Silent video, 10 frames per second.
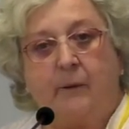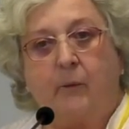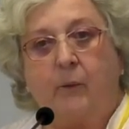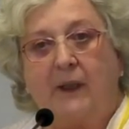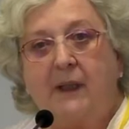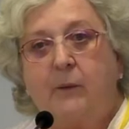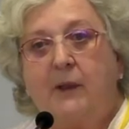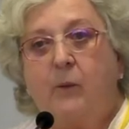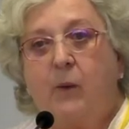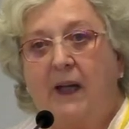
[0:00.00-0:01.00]
really,
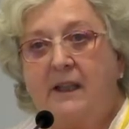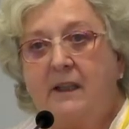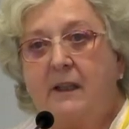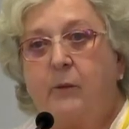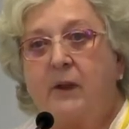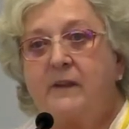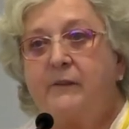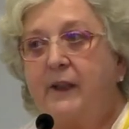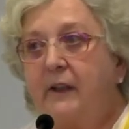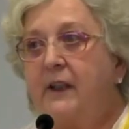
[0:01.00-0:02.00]
really wanted was a
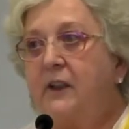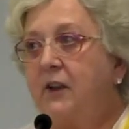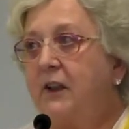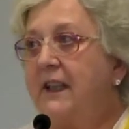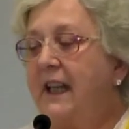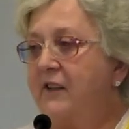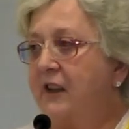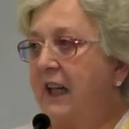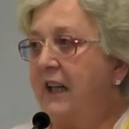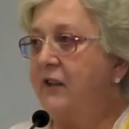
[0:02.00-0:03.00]
very good
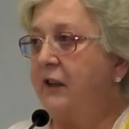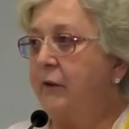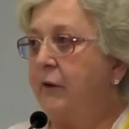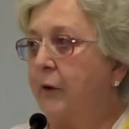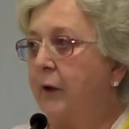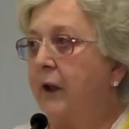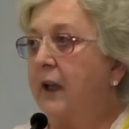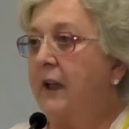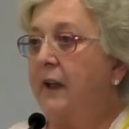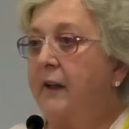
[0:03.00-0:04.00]
education for
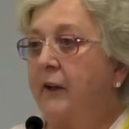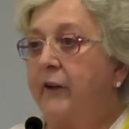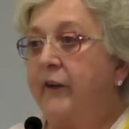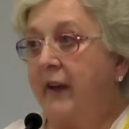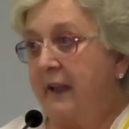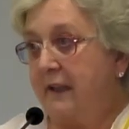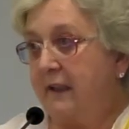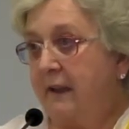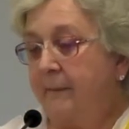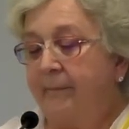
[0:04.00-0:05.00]
their
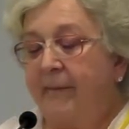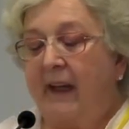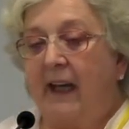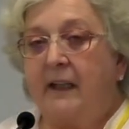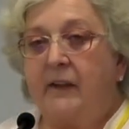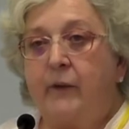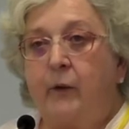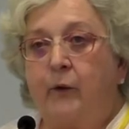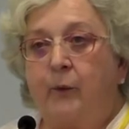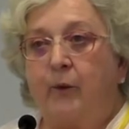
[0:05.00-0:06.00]
son, Annie's
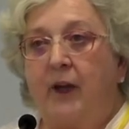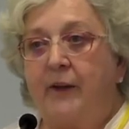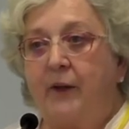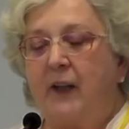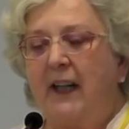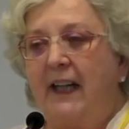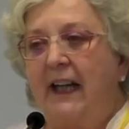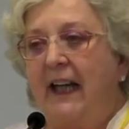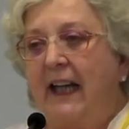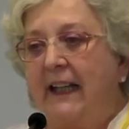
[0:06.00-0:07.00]
older brother.
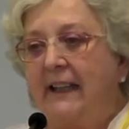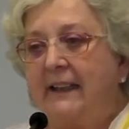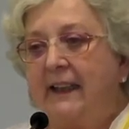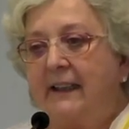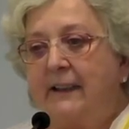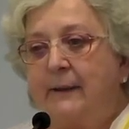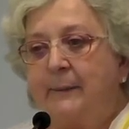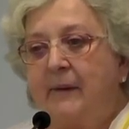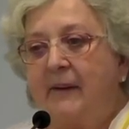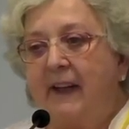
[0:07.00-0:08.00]

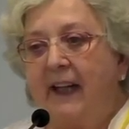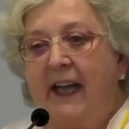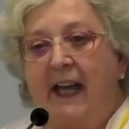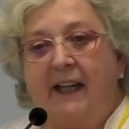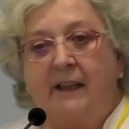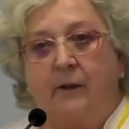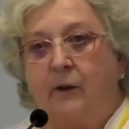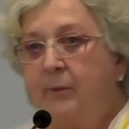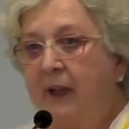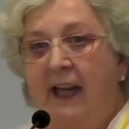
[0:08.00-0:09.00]
And they had a
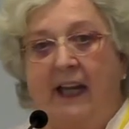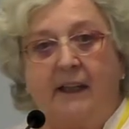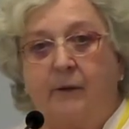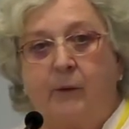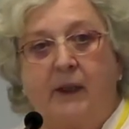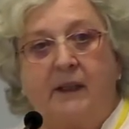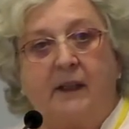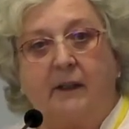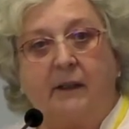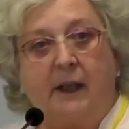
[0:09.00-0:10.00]
whole plan of
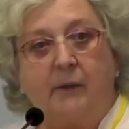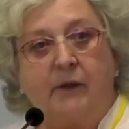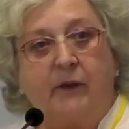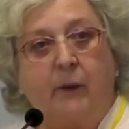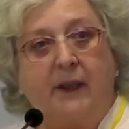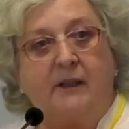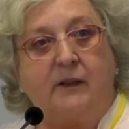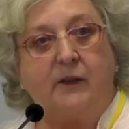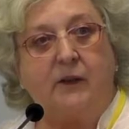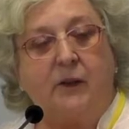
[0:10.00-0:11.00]
what he was going
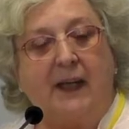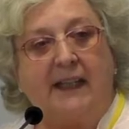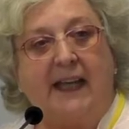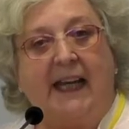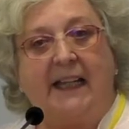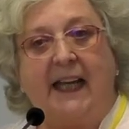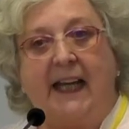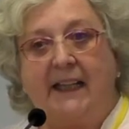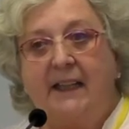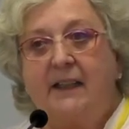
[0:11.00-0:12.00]
to do. And
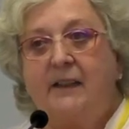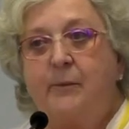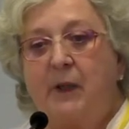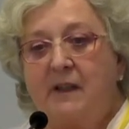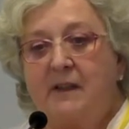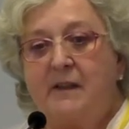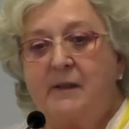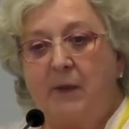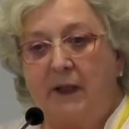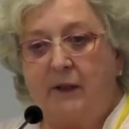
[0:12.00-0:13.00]
Annie
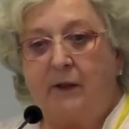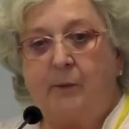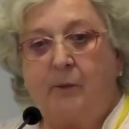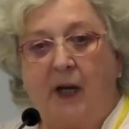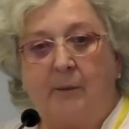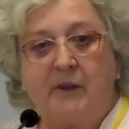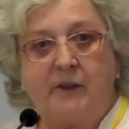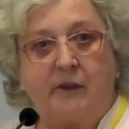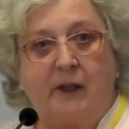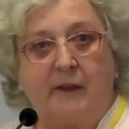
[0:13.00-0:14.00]
Besant's mother
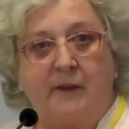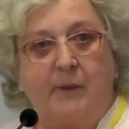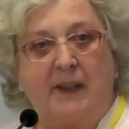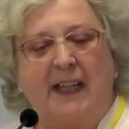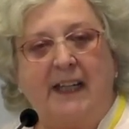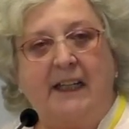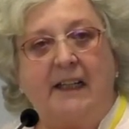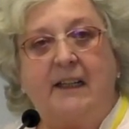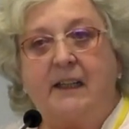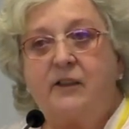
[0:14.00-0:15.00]
promised her husband
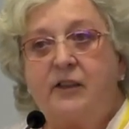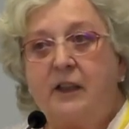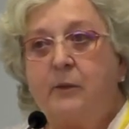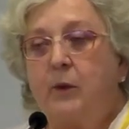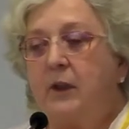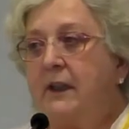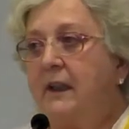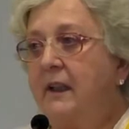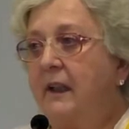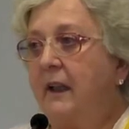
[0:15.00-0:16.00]
that she
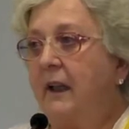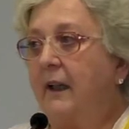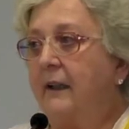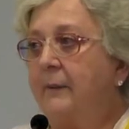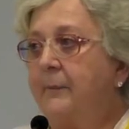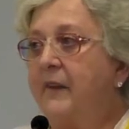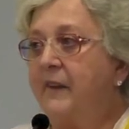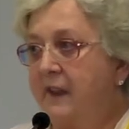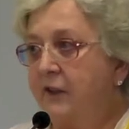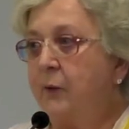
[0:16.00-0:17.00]
would
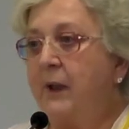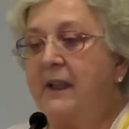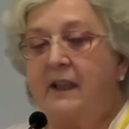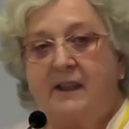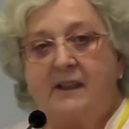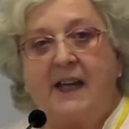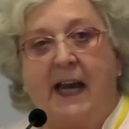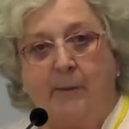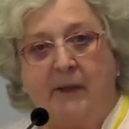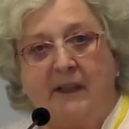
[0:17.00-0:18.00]
see to it that this
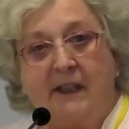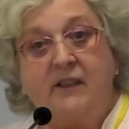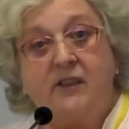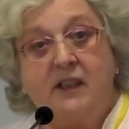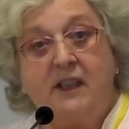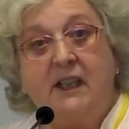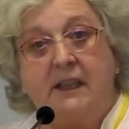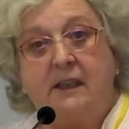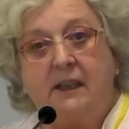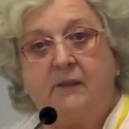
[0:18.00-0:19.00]
happened. And she
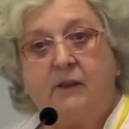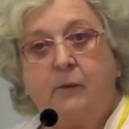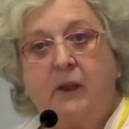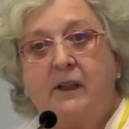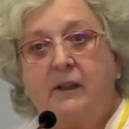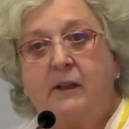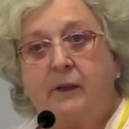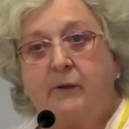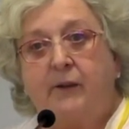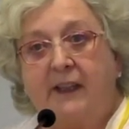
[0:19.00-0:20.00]
did, even with
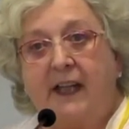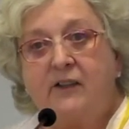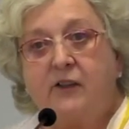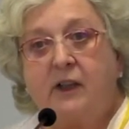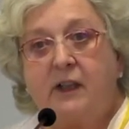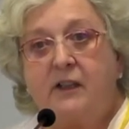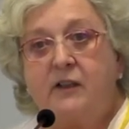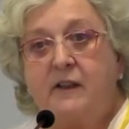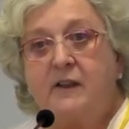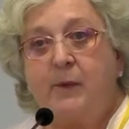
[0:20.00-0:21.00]
the financial
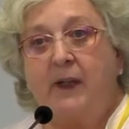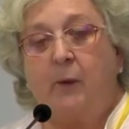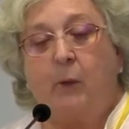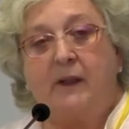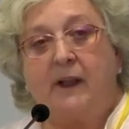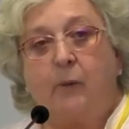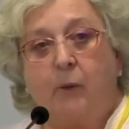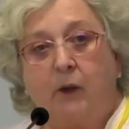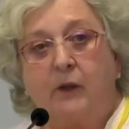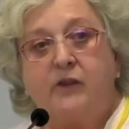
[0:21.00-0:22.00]
conditions being what they
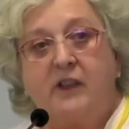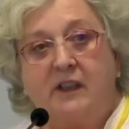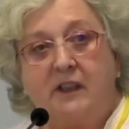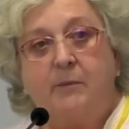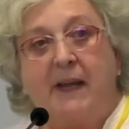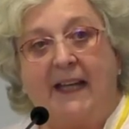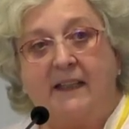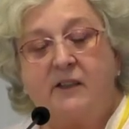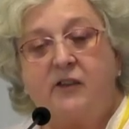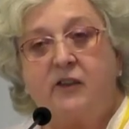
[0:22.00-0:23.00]
were. She did
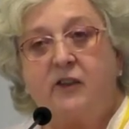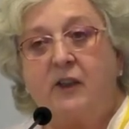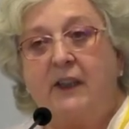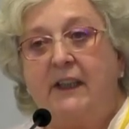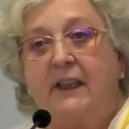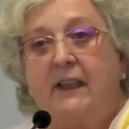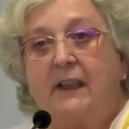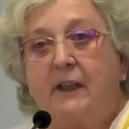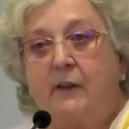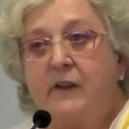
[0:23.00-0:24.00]
manage to
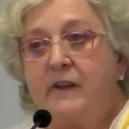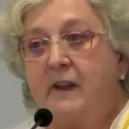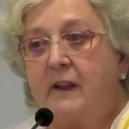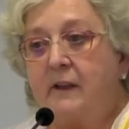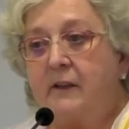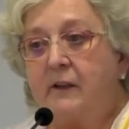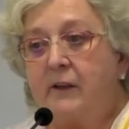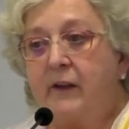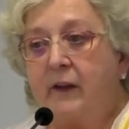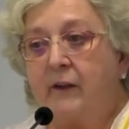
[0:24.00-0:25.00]
get
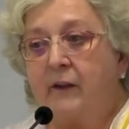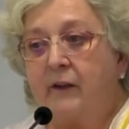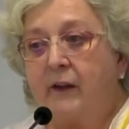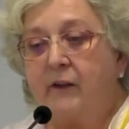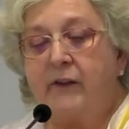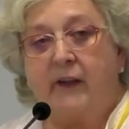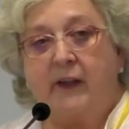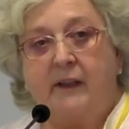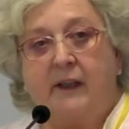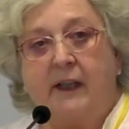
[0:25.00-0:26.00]
their
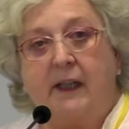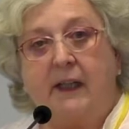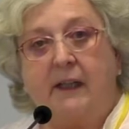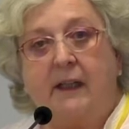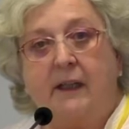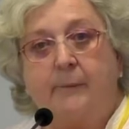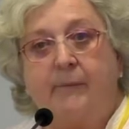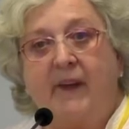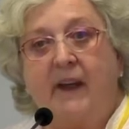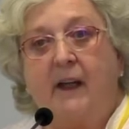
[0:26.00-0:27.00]
son
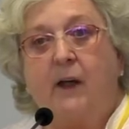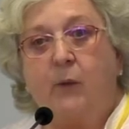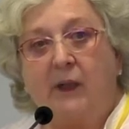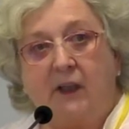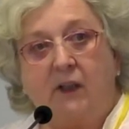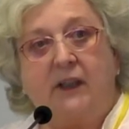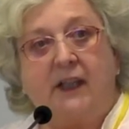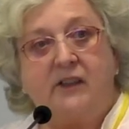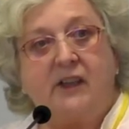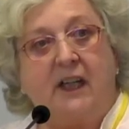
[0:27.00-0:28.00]
a really good
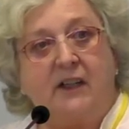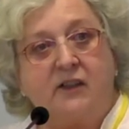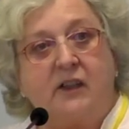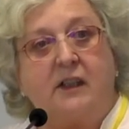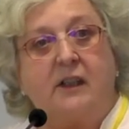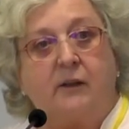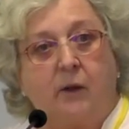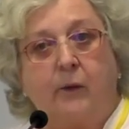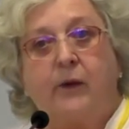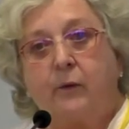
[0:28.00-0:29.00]
education and
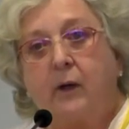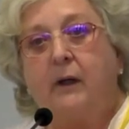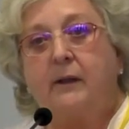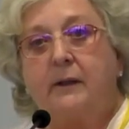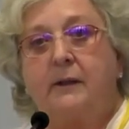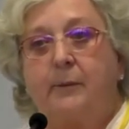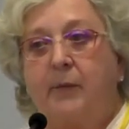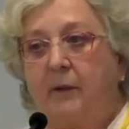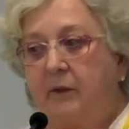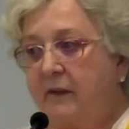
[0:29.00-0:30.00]
going through all the
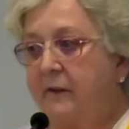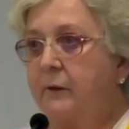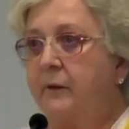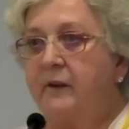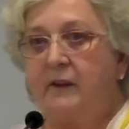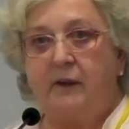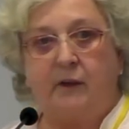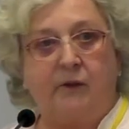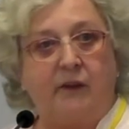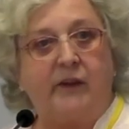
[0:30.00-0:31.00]
public schools and the
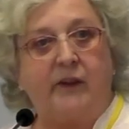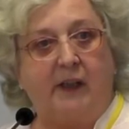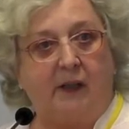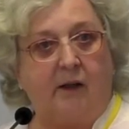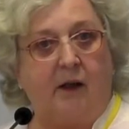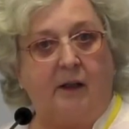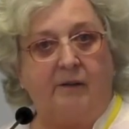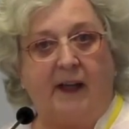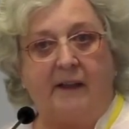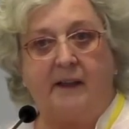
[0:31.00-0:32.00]
university and all
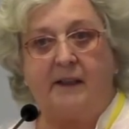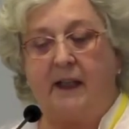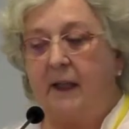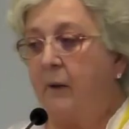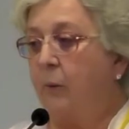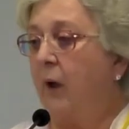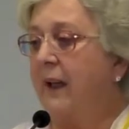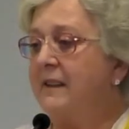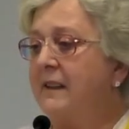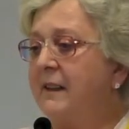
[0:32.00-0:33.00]
of that they had
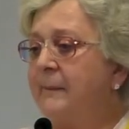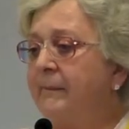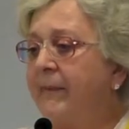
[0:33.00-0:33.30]
wanted.